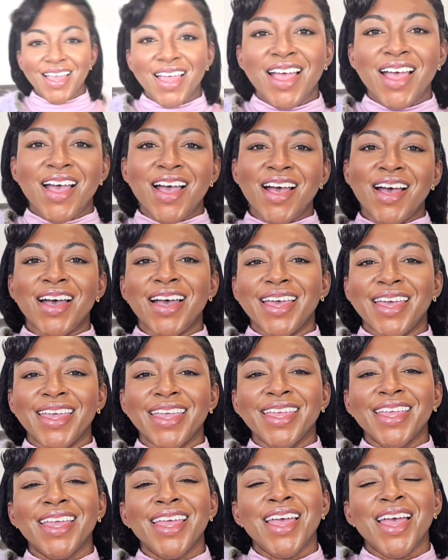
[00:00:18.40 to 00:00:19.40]

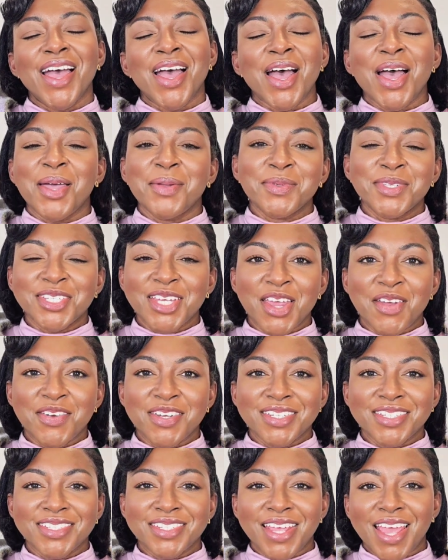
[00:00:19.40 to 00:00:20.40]
hi, I'm
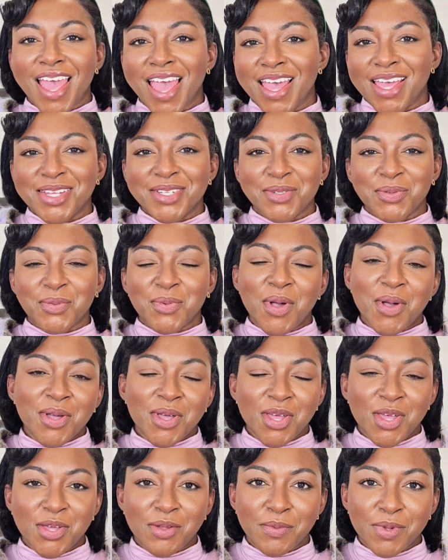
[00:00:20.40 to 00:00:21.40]
Cherish and
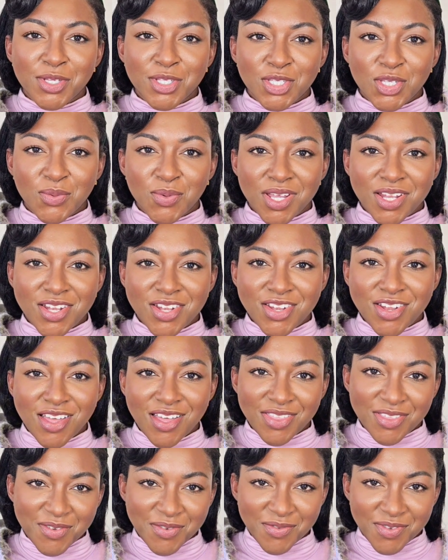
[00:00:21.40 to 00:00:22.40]
welcome to
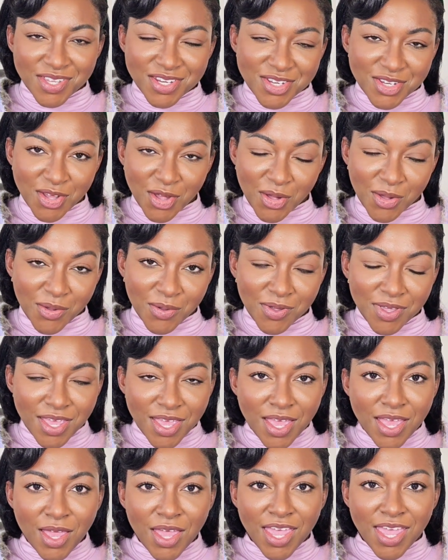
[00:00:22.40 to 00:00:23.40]
another video
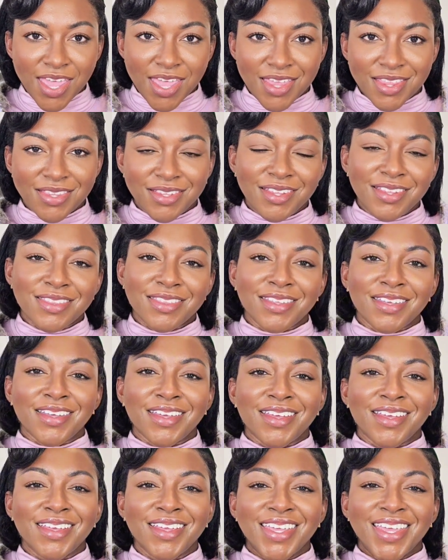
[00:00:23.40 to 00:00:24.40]
in
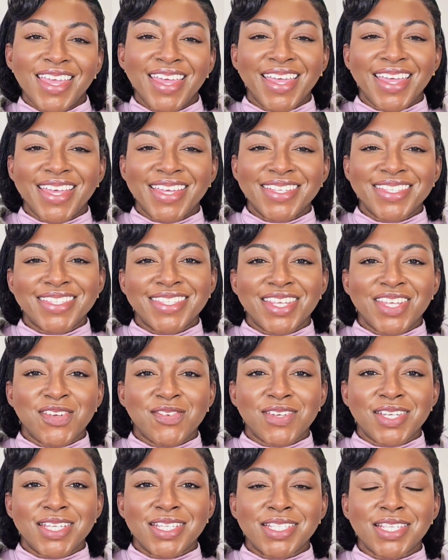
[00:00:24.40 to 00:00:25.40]
the care
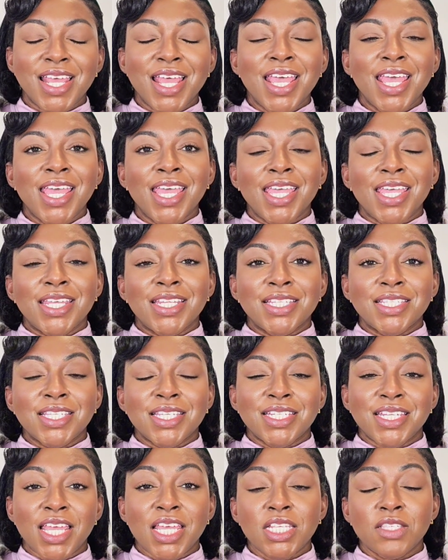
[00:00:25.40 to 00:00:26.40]
series. In
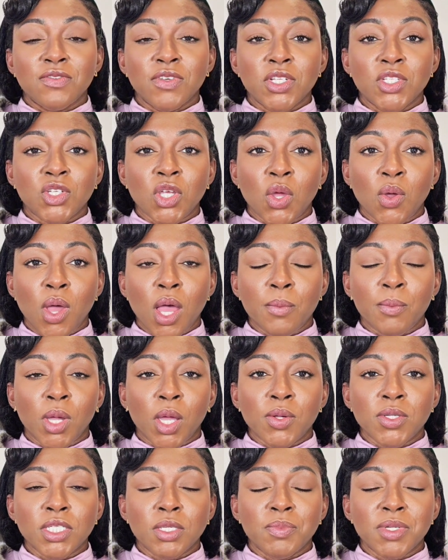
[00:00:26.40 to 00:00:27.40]
today's video, I'm
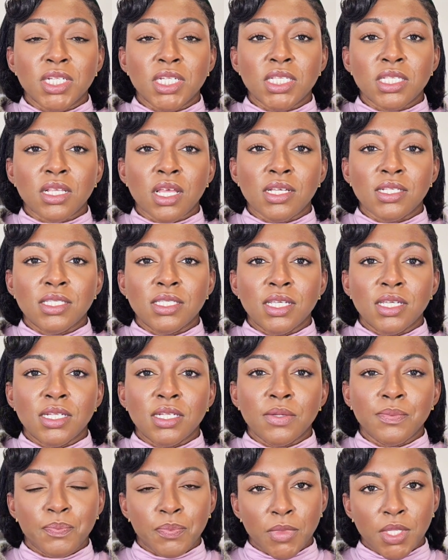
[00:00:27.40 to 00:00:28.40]
going to be
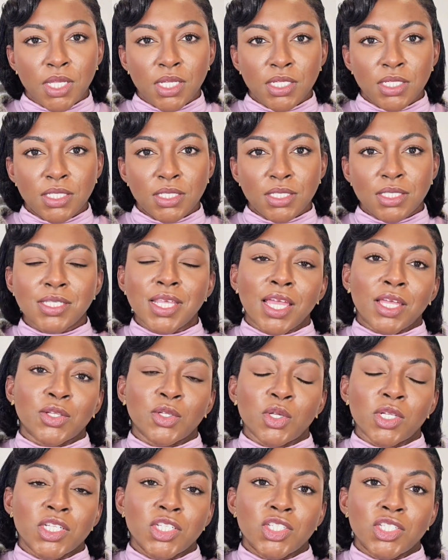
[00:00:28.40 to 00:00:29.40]
discussing
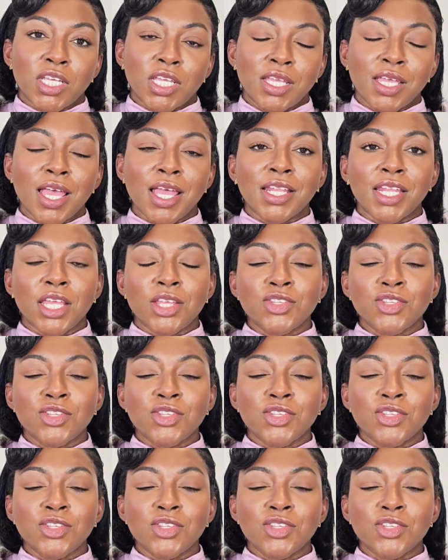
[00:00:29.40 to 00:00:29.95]
technology and